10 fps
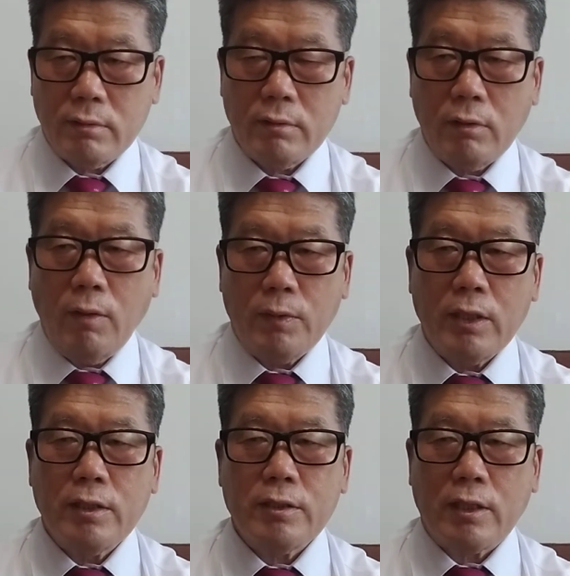term
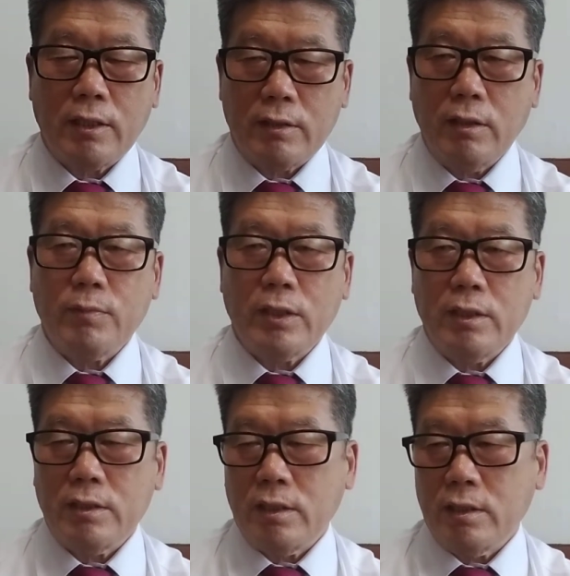conditional. Term
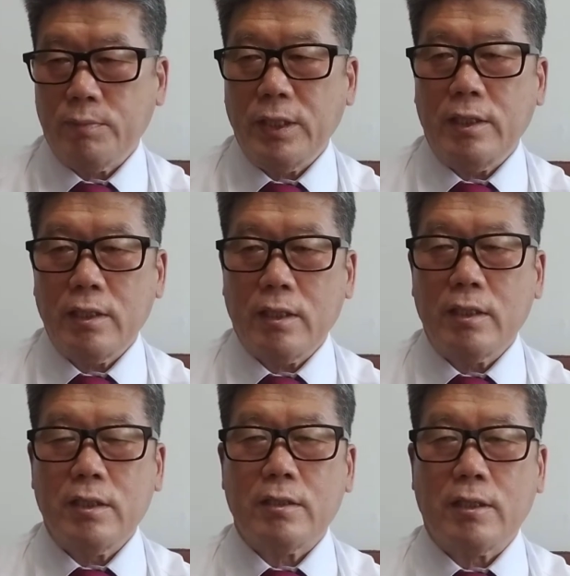conditional is period
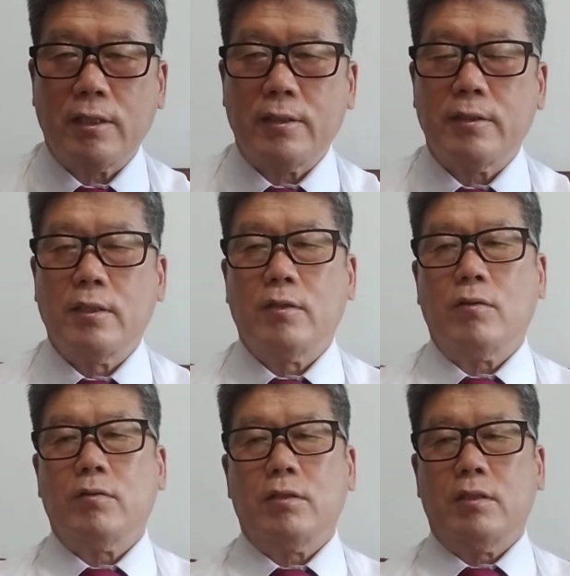conditional.
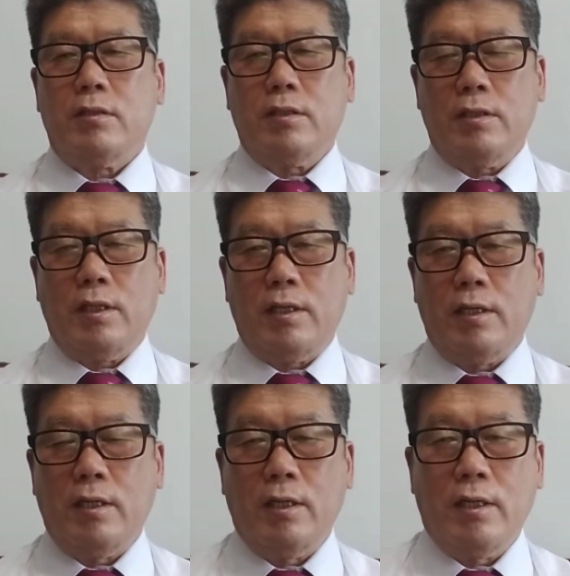Only 30 days.
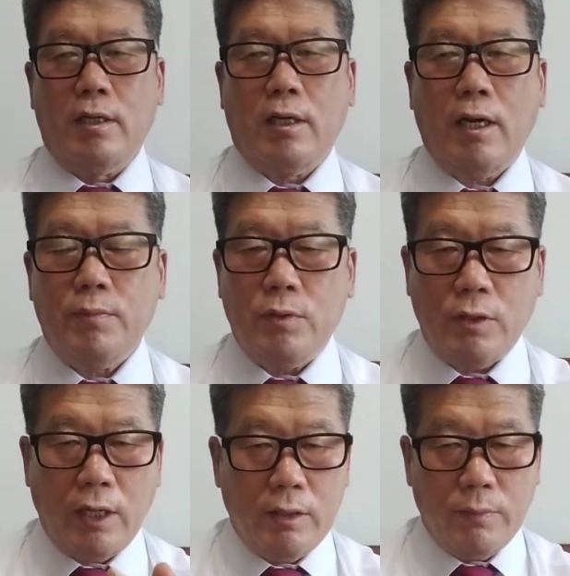
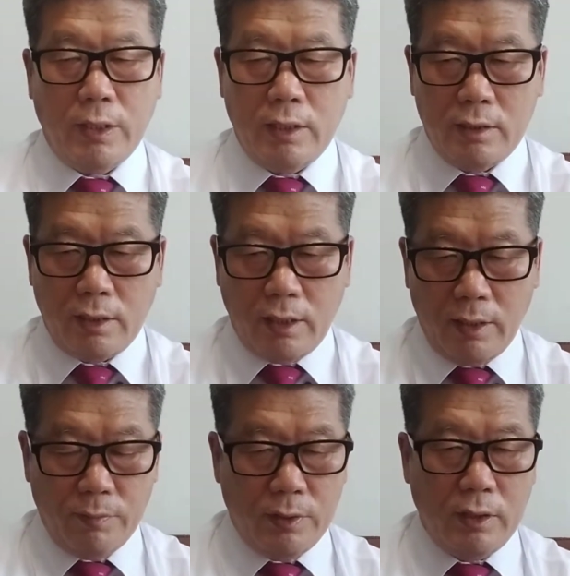The money is
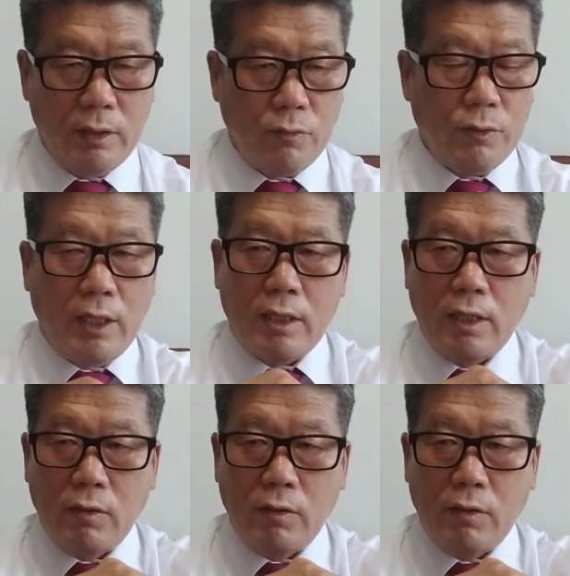come here. We are now